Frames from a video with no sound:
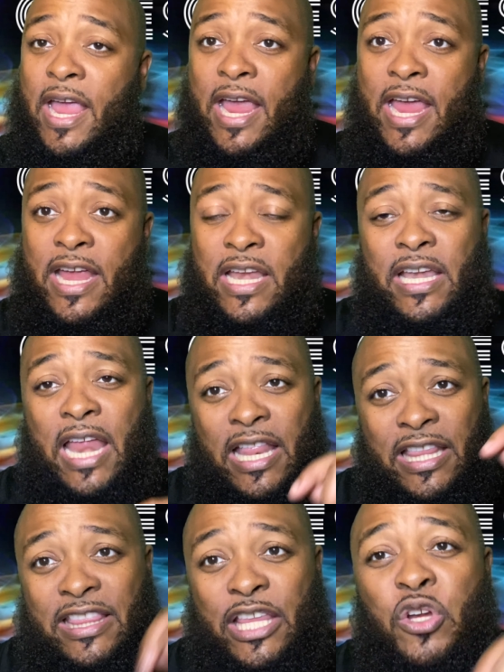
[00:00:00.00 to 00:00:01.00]
And
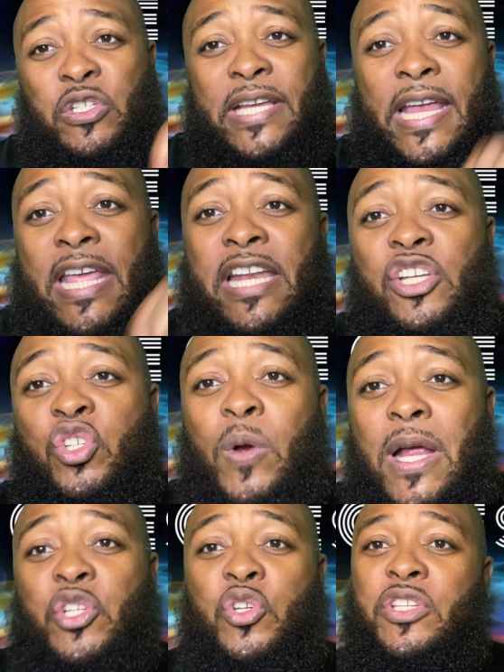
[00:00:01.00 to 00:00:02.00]
there's hidden
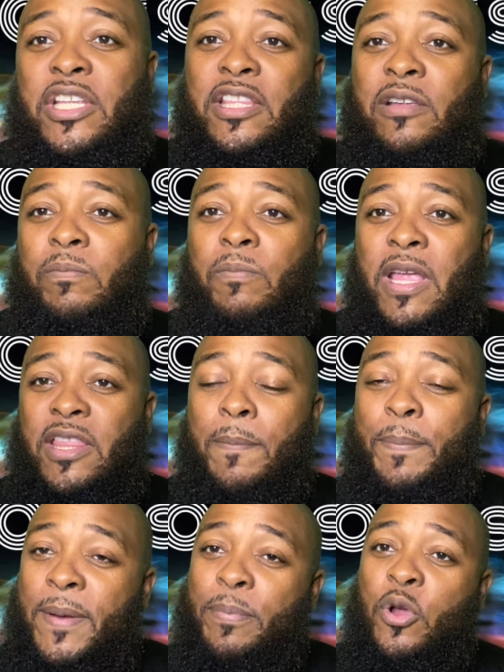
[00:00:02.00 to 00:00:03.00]
treasures in the in the
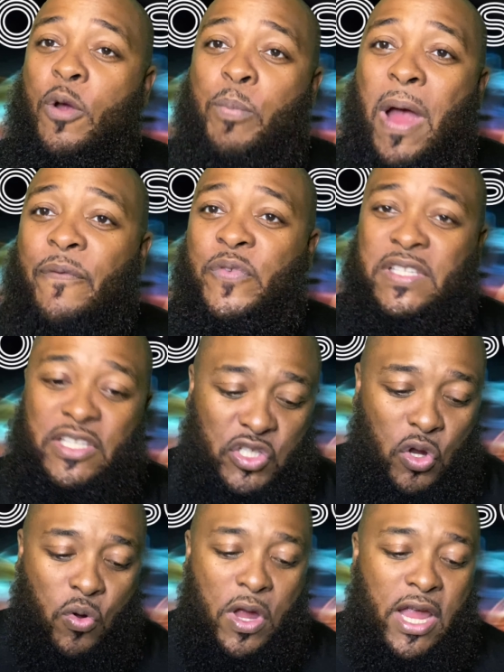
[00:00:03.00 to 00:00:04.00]
biblical prophecy.
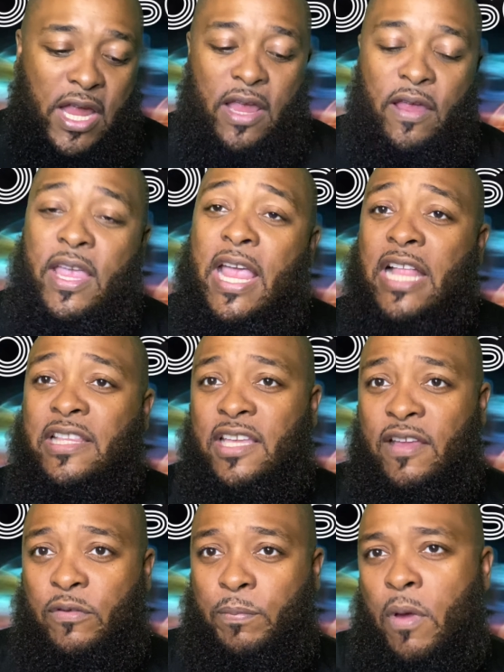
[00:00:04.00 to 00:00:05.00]
So he got the
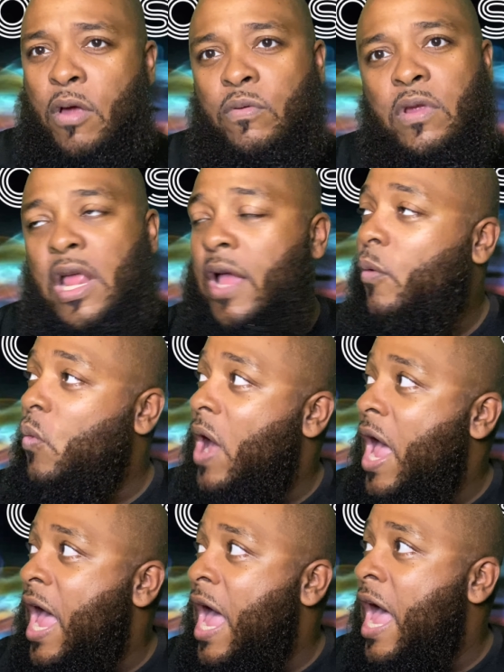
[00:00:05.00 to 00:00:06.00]
gift. Of, oh, you like
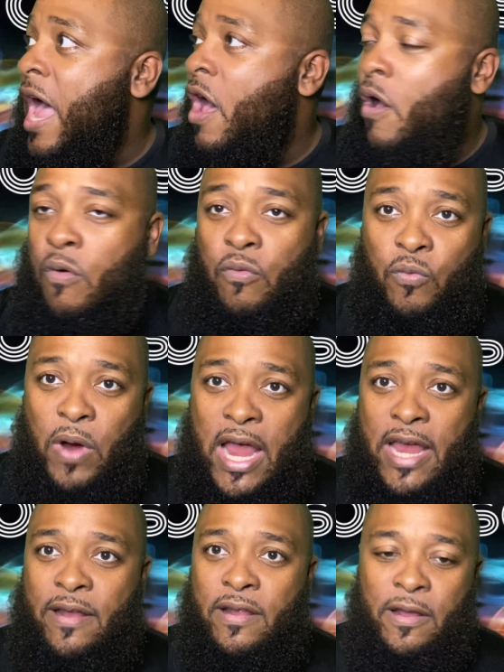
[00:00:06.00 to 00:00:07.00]
wow,
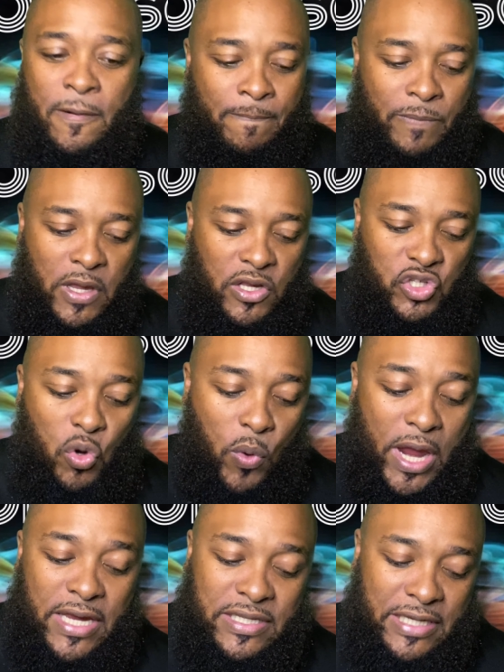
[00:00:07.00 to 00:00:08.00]
right? So
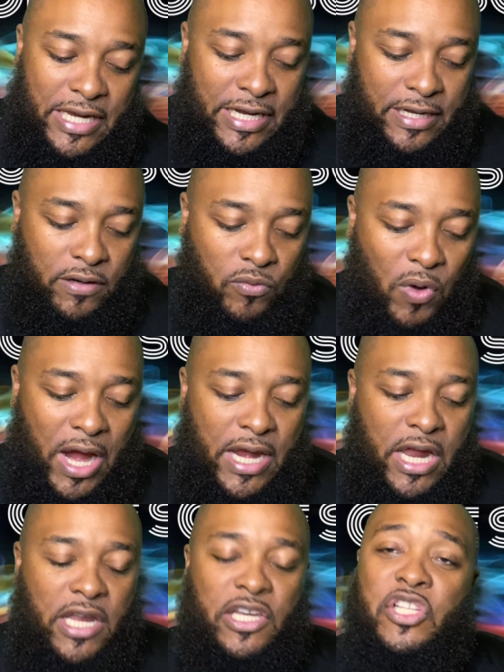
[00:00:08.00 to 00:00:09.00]
he's needed, right?
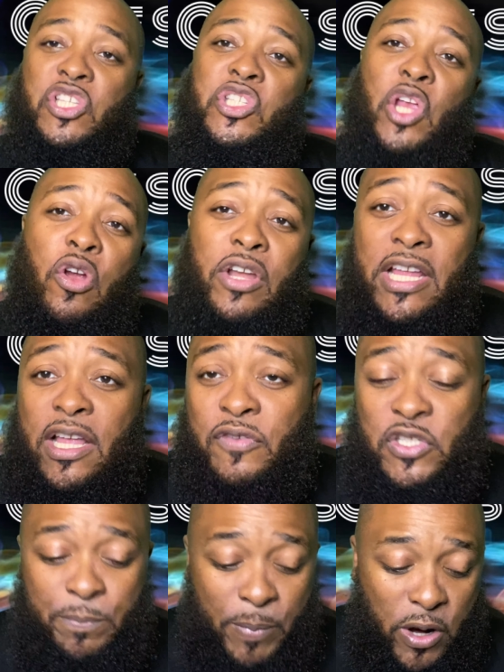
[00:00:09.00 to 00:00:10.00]
Discerning of
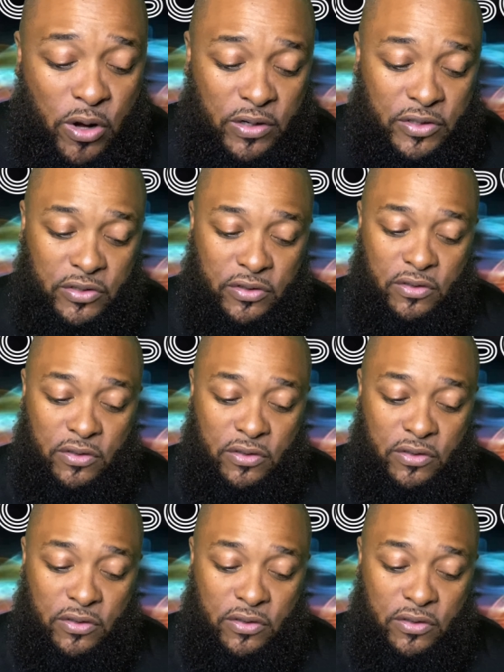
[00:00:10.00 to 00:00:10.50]
spirits.